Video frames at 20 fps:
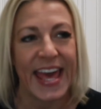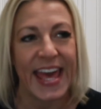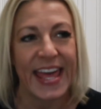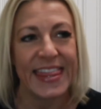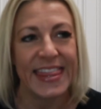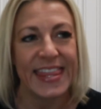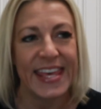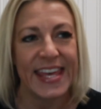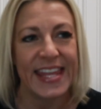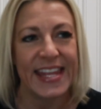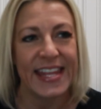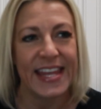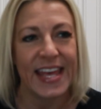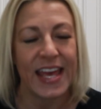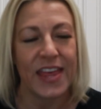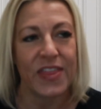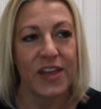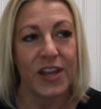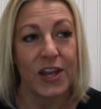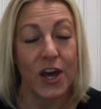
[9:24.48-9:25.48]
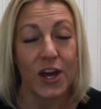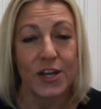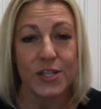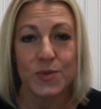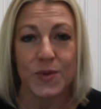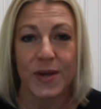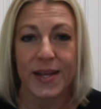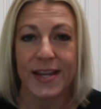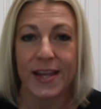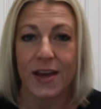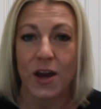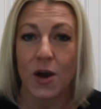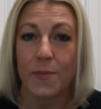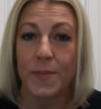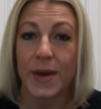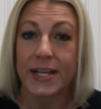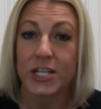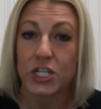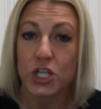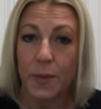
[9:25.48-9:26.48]
And then the last one are
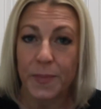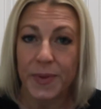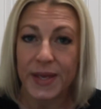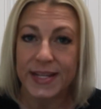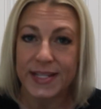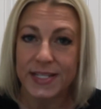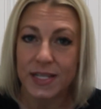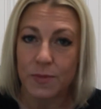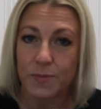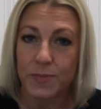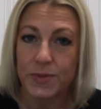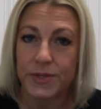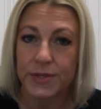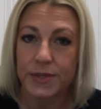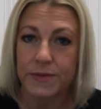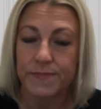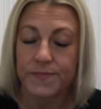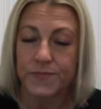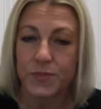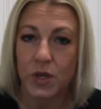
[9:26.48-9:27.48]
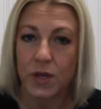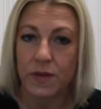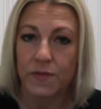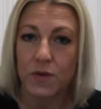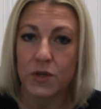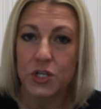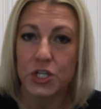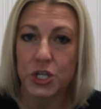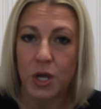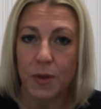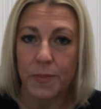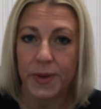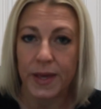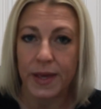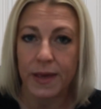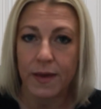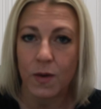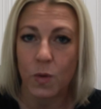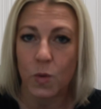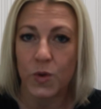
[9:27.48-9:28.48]
my shopping tips. So if you're
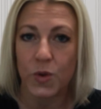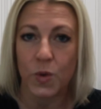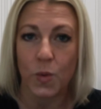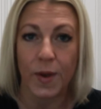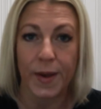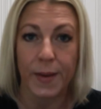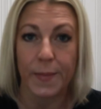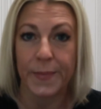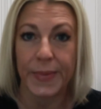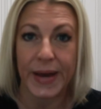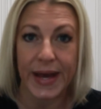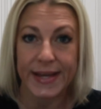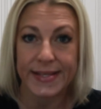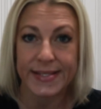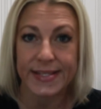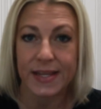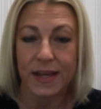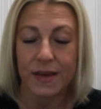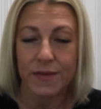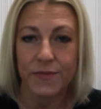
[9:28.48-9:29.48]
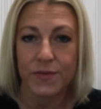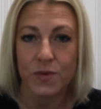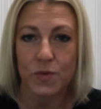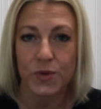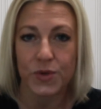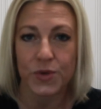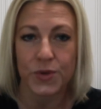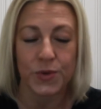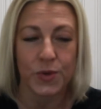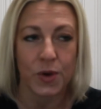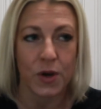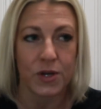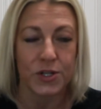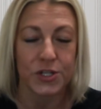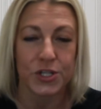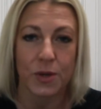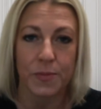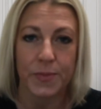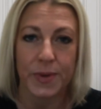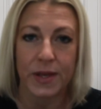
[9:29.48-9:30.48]
shopping or you want to buy stuff, or you are
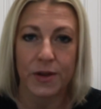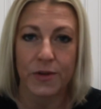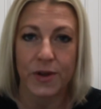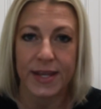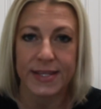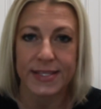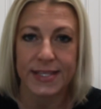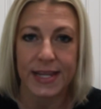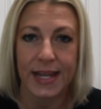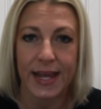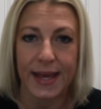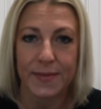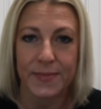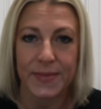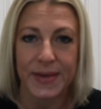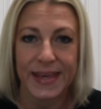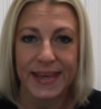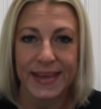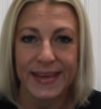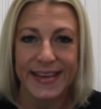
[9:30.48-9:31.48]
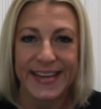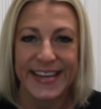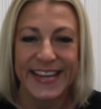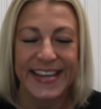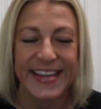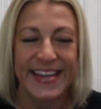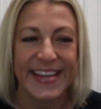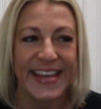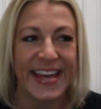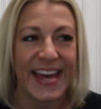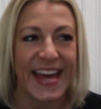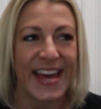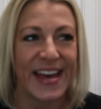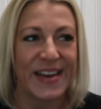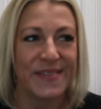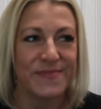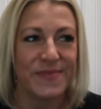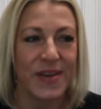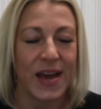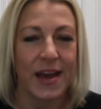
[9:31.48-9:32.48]
shopping crazy like me,
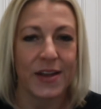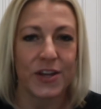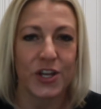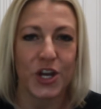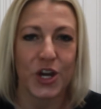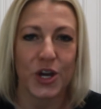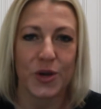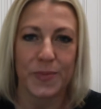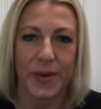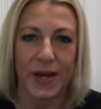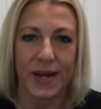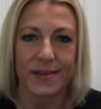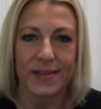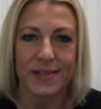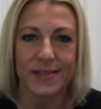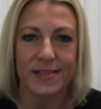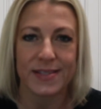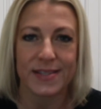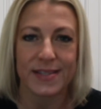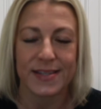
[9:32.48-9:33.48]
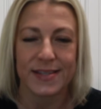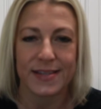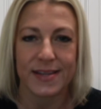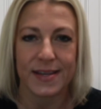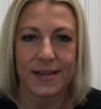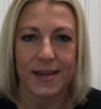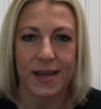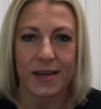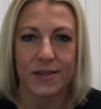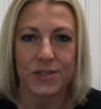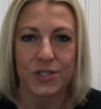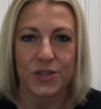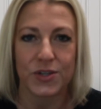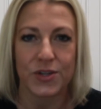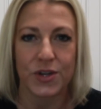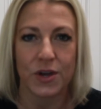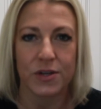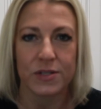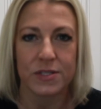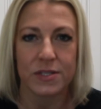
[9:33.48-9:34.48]
how to go about it and how to
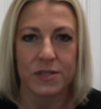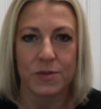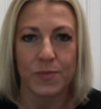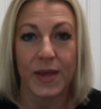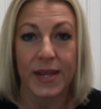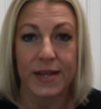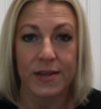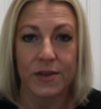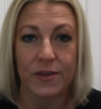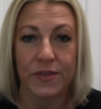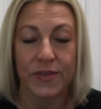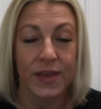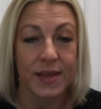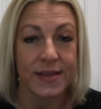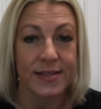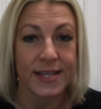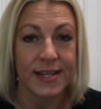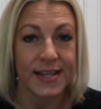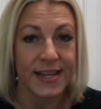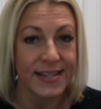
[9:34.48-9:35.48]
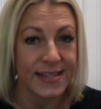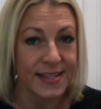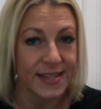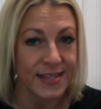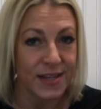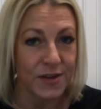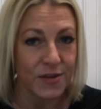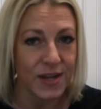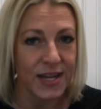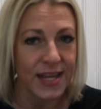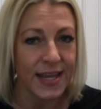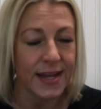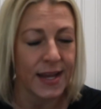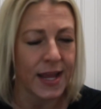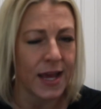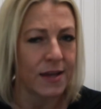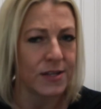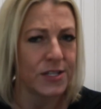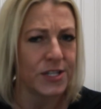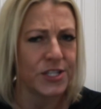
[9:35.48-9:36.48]
not spend on things unnecessarily, and
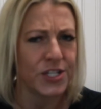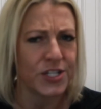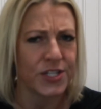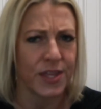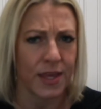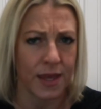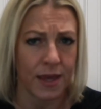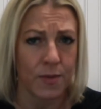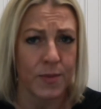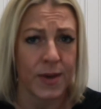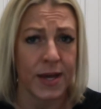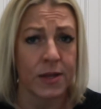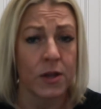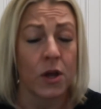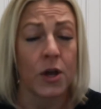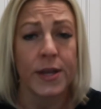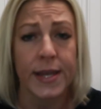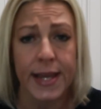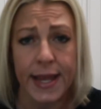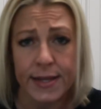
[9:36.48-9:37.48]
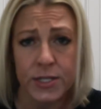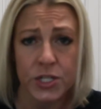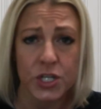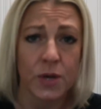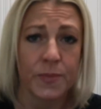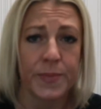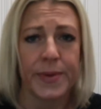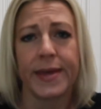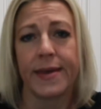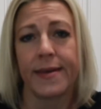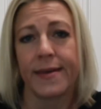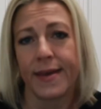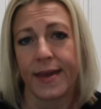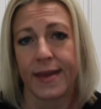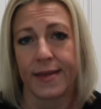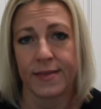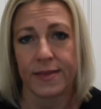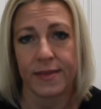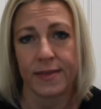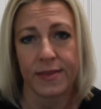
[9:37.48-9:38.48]
how to just think about online shopping
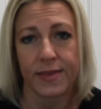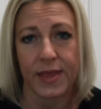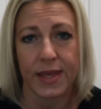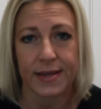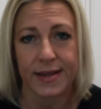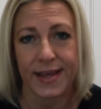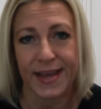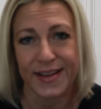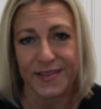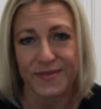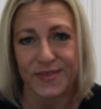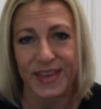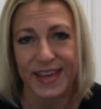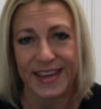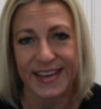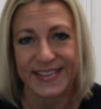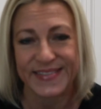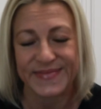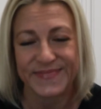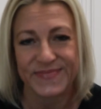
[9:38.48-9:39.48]
and that kind of thing.